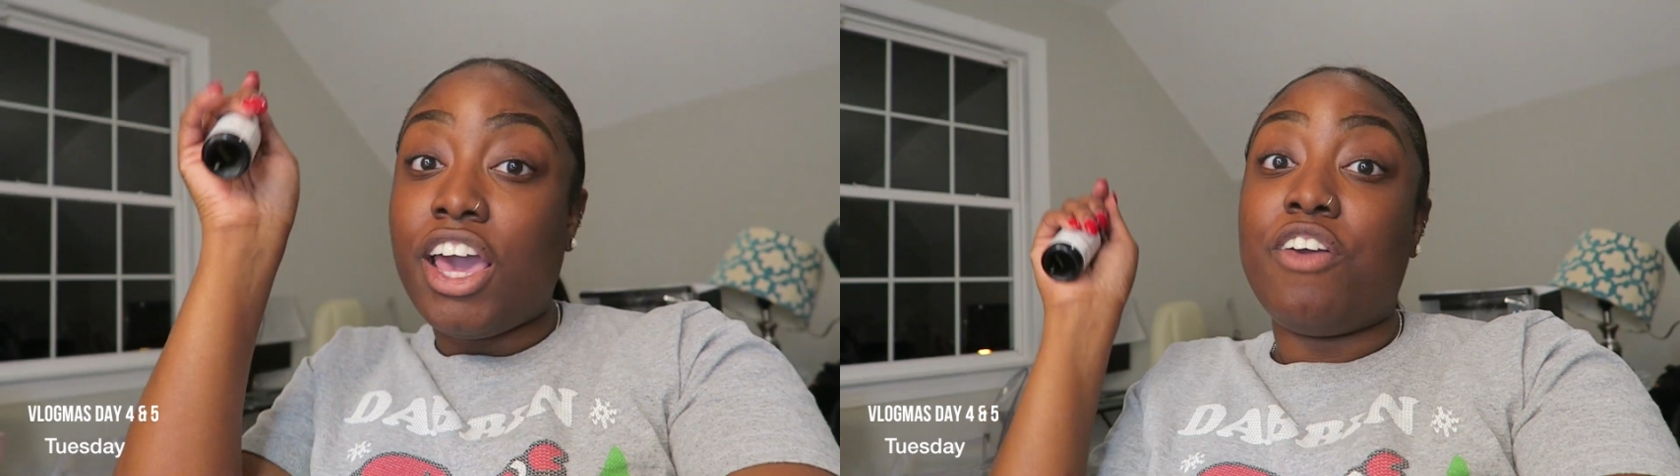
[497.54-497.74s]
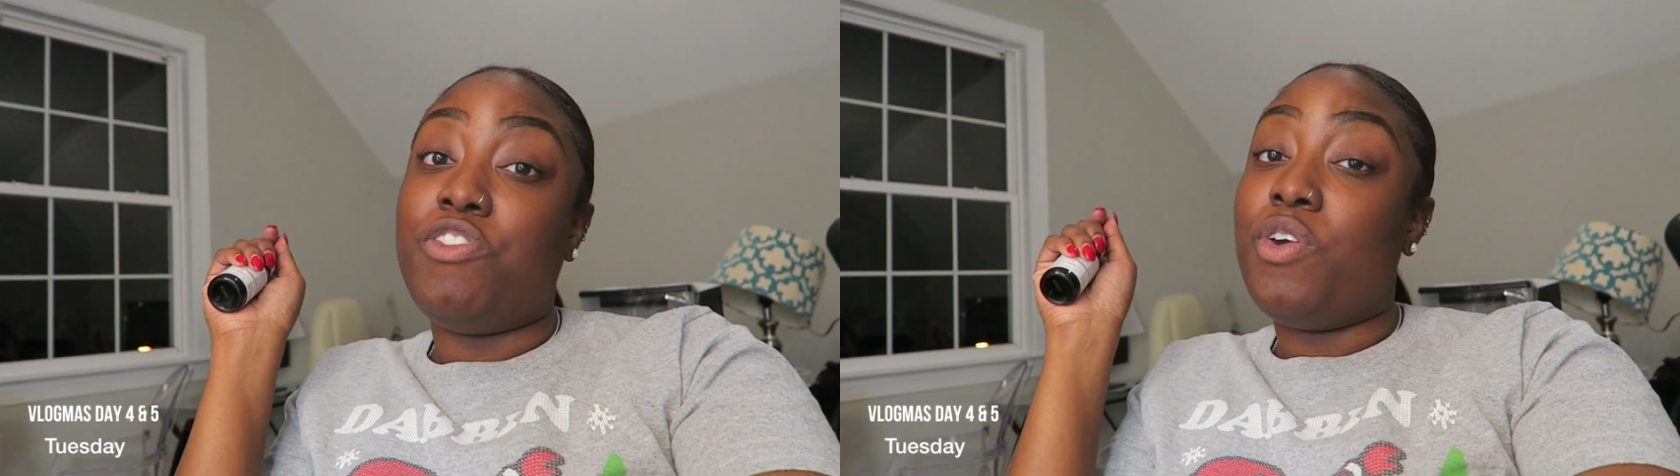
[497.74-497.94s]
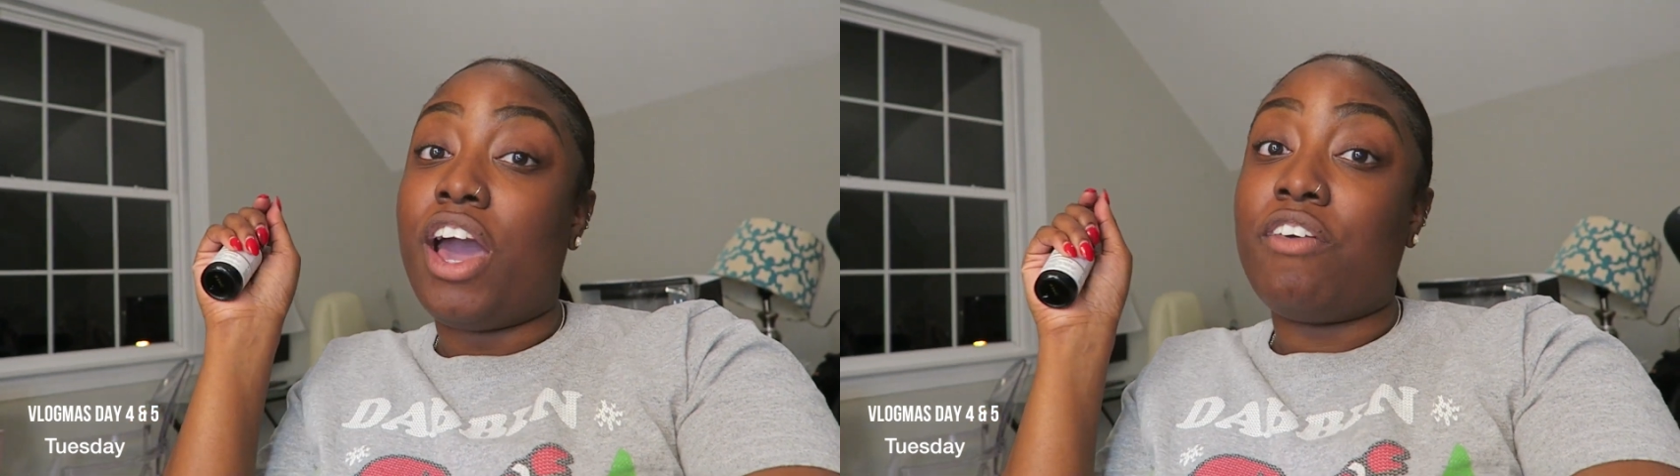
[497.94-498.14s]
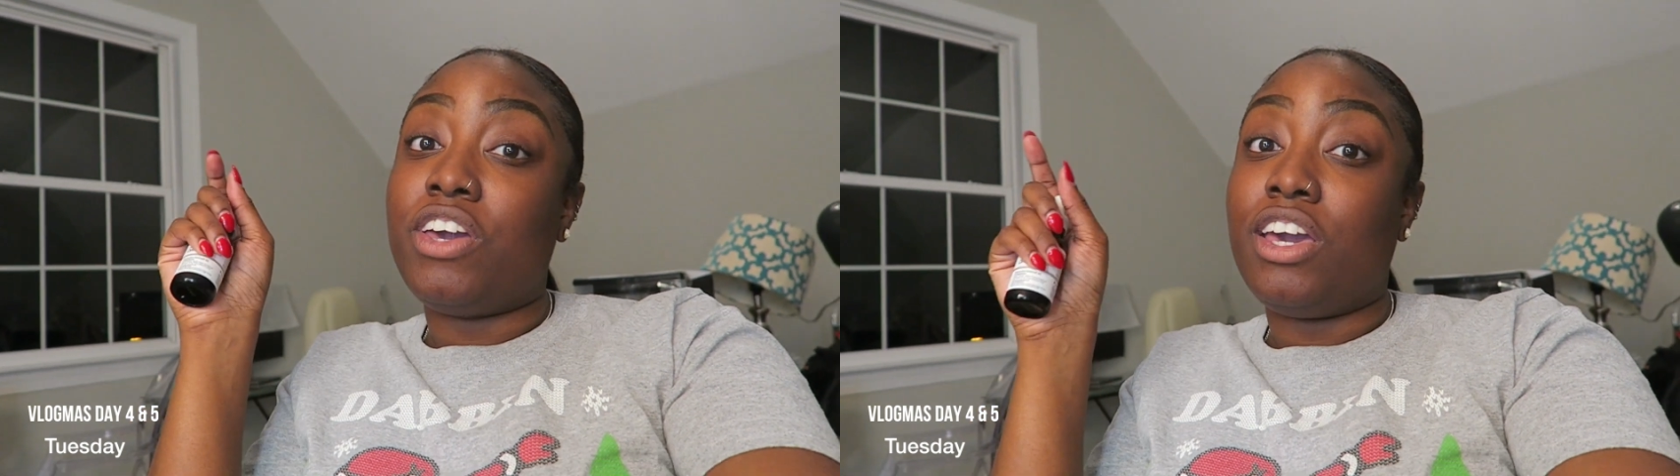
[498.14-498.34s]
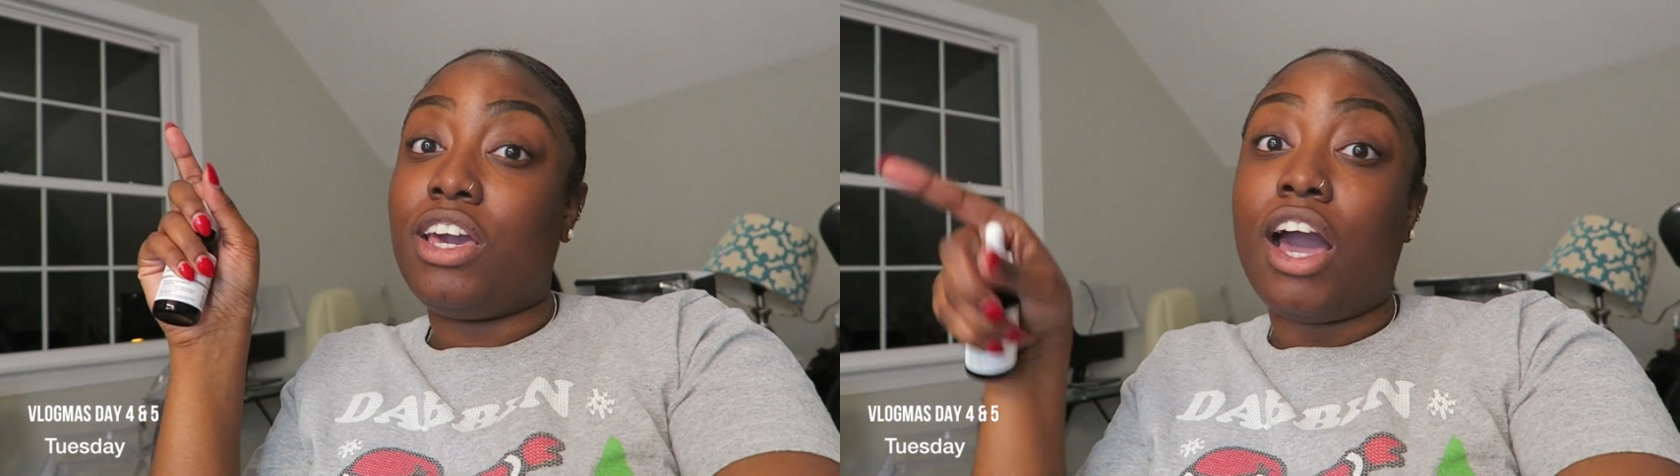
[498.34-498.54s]
if you
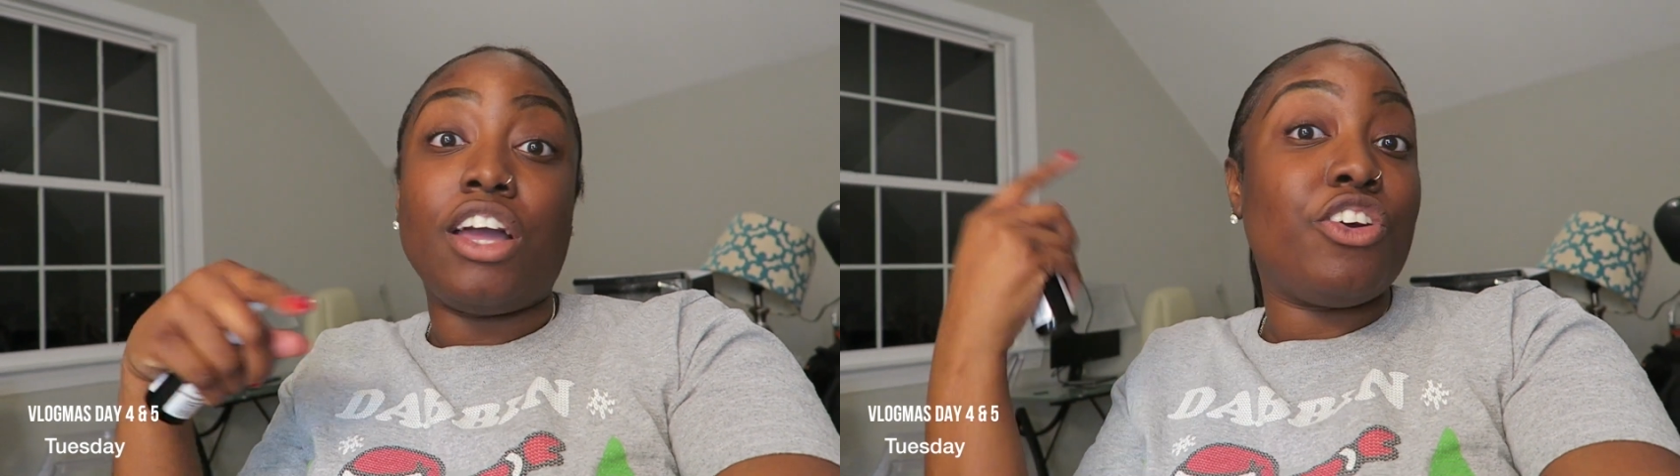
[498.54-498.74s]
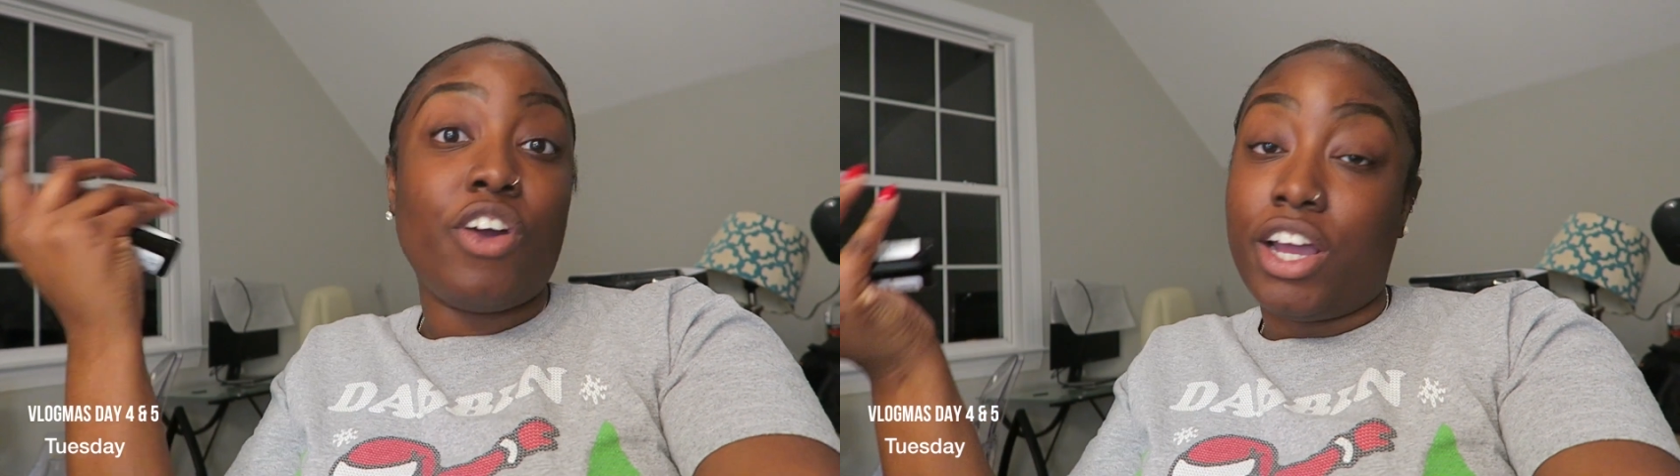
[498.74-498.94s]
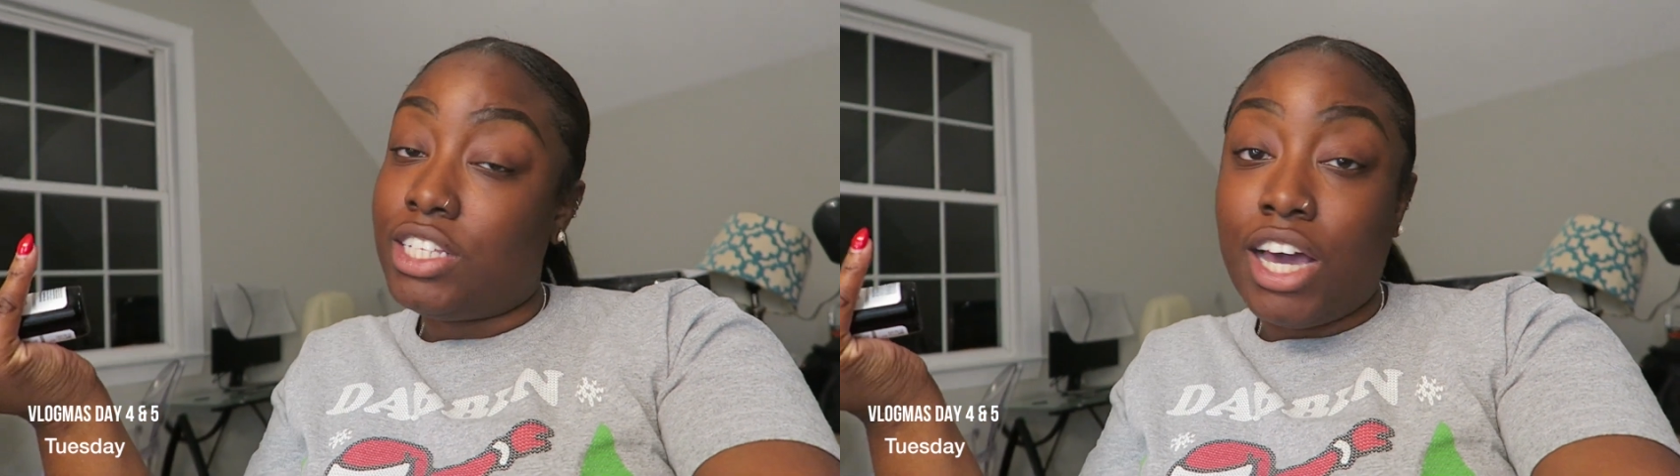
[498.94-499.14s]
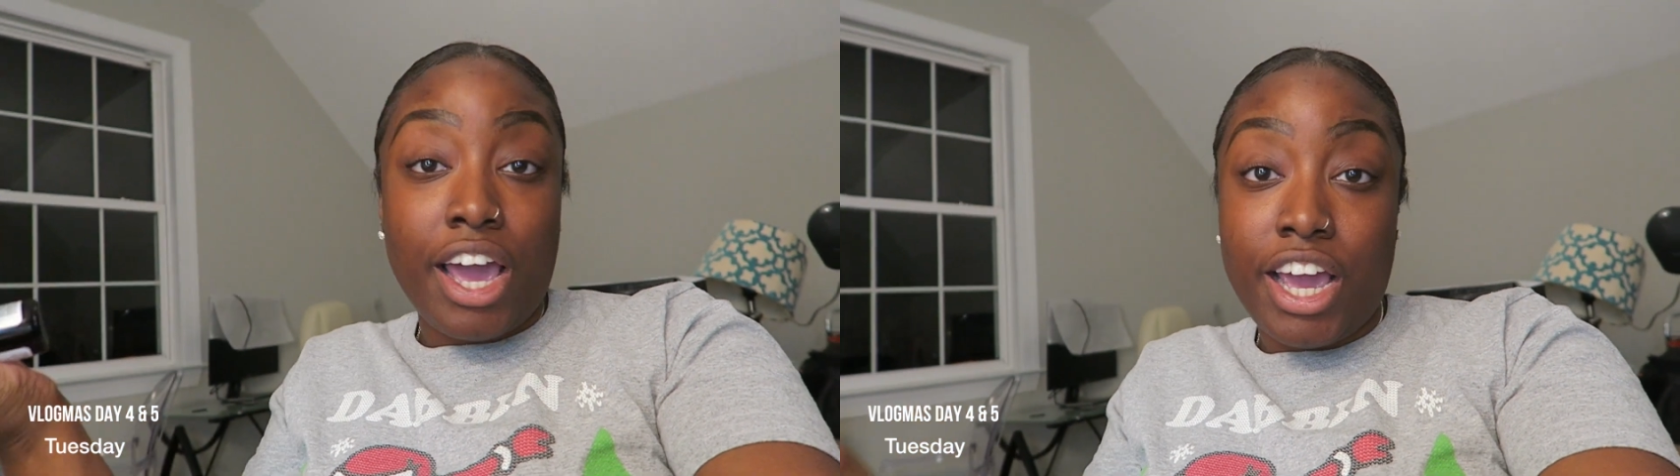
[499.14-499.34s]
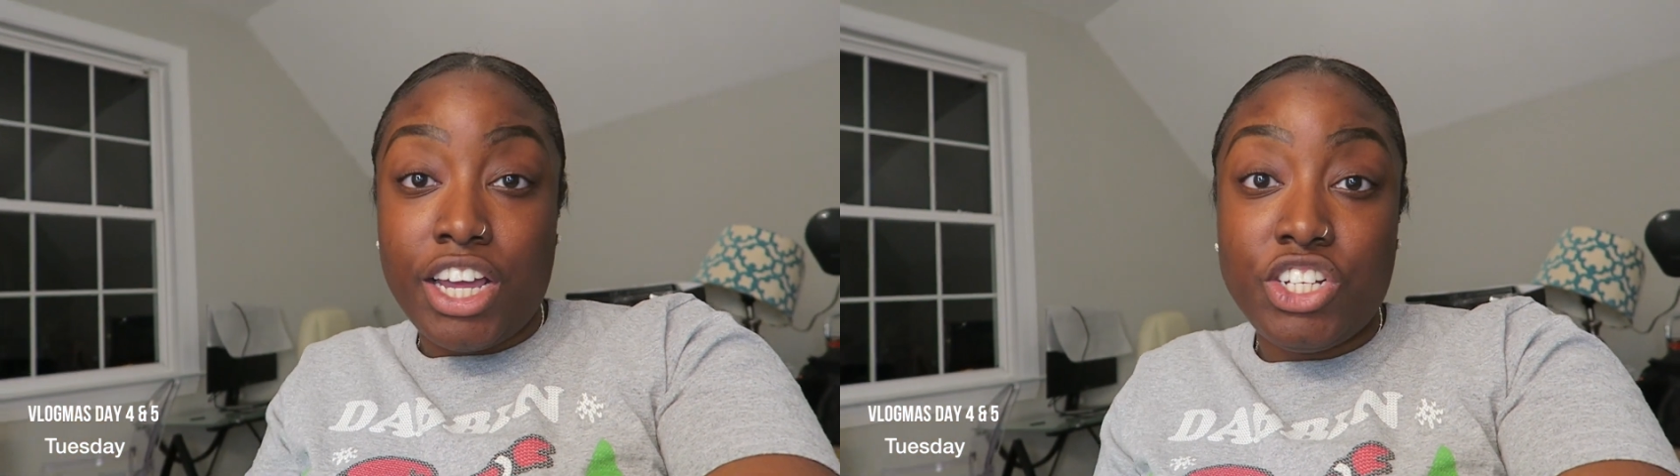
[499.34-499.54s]
haven't gotten your
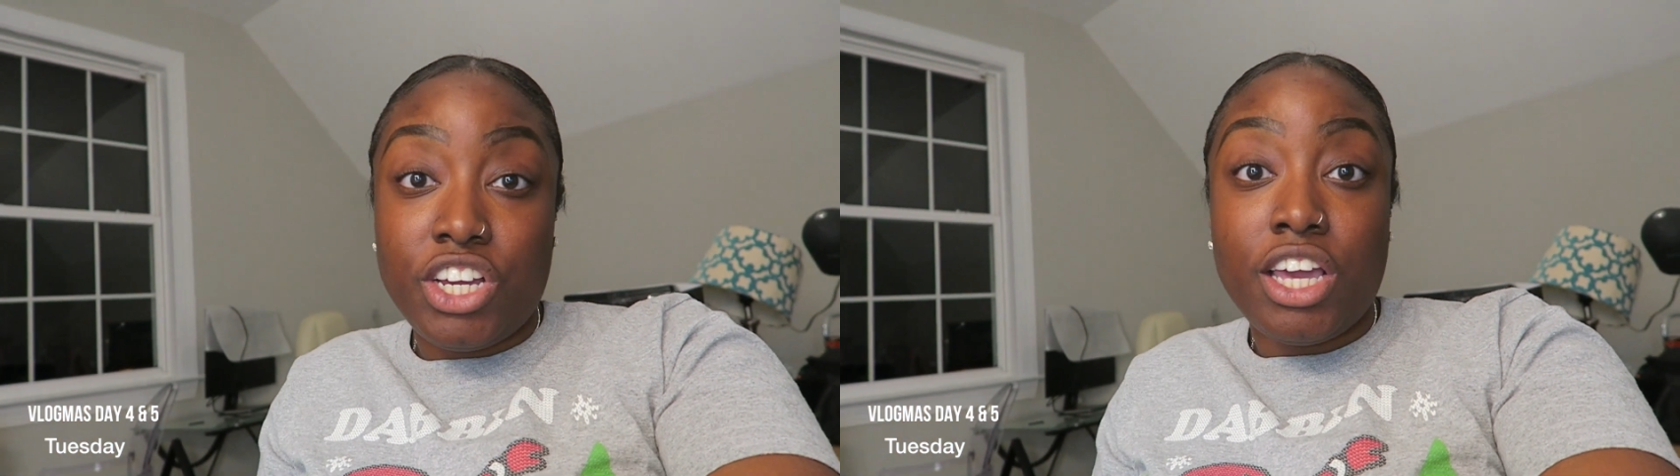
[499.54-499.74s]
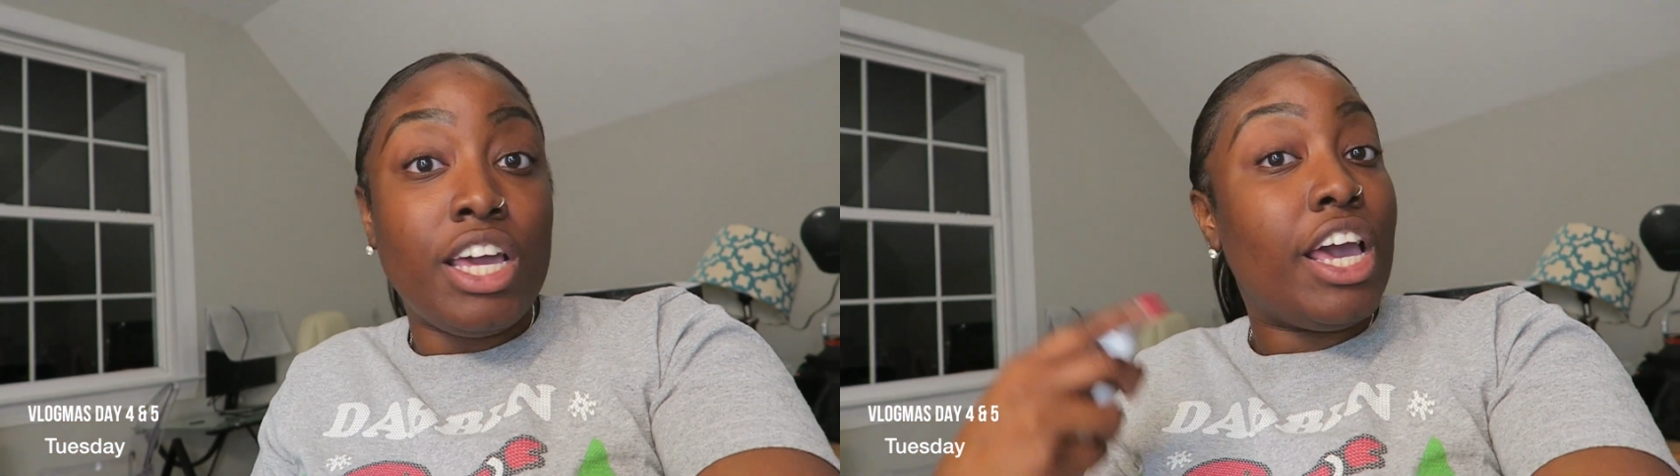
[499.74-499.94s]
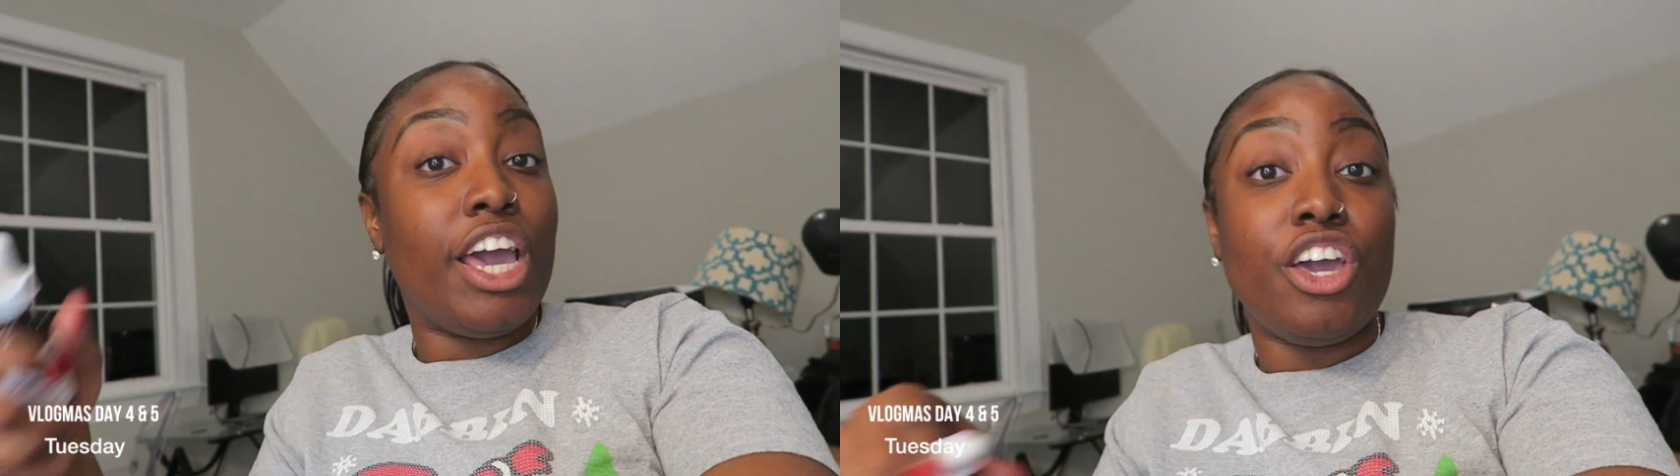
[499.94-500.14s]
anti-aging